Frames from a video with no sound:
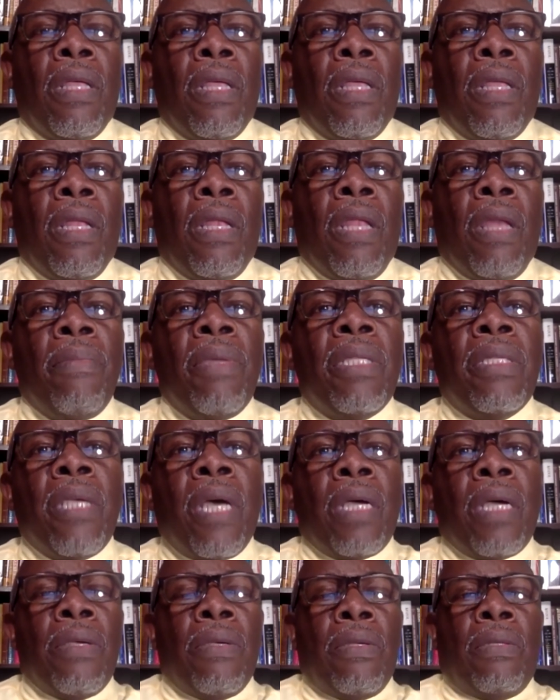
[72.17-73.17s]
Let me
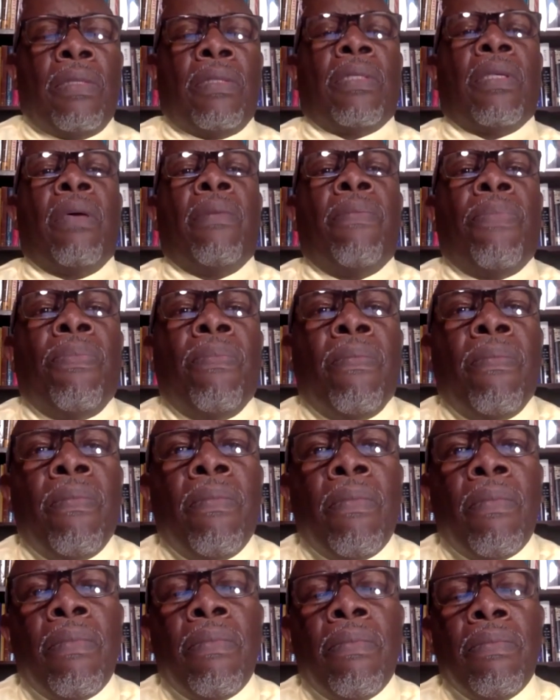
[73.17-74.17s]
tell you some
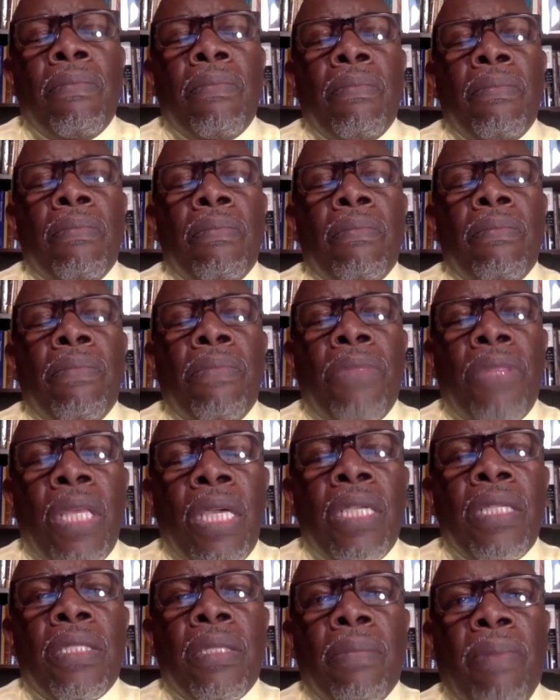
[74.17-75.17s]

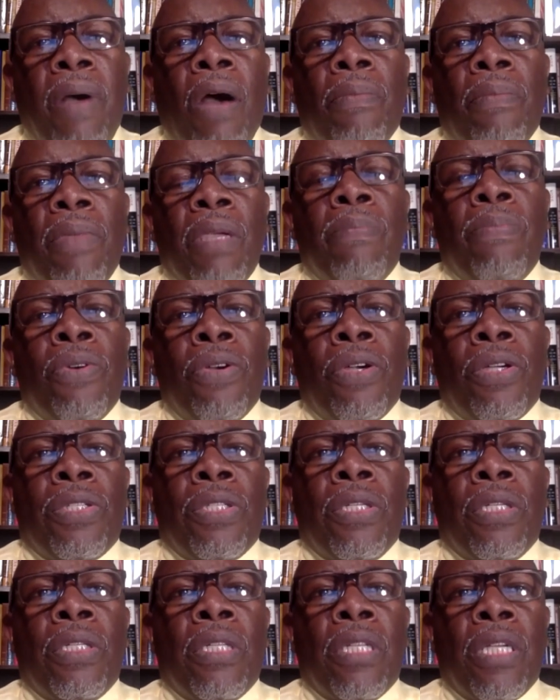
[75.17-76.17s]
things about me
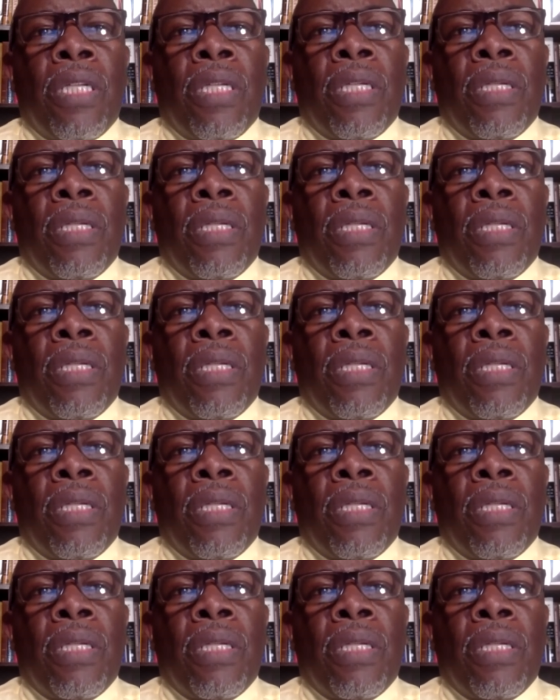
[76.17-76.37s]
personally.